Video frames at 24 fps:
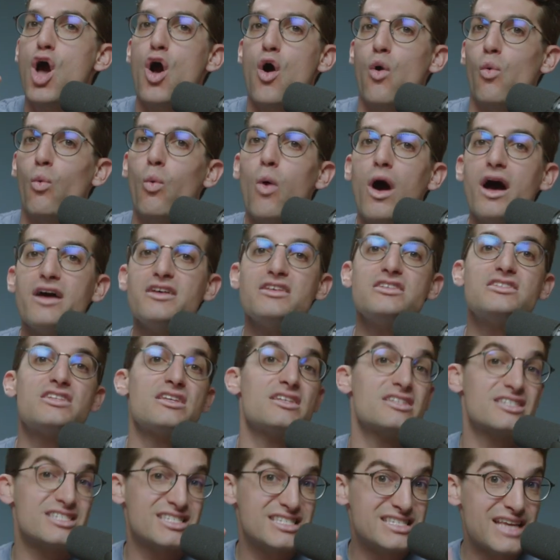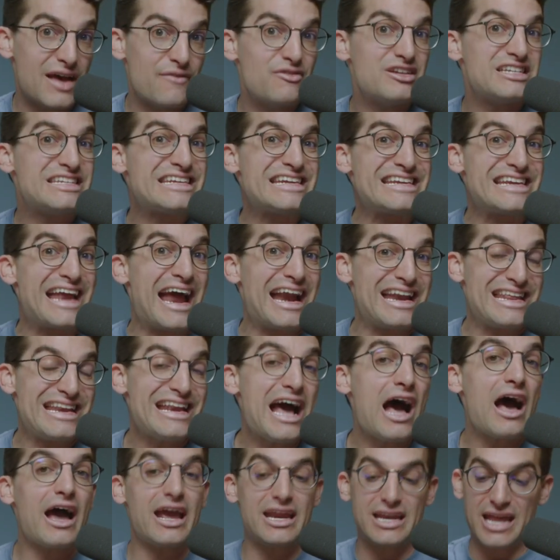was
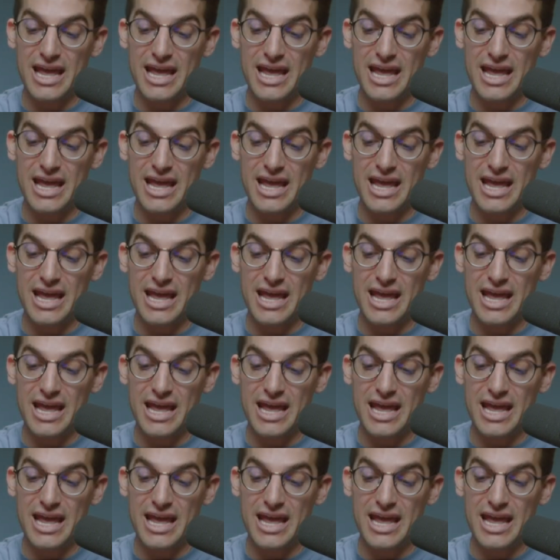$1,799.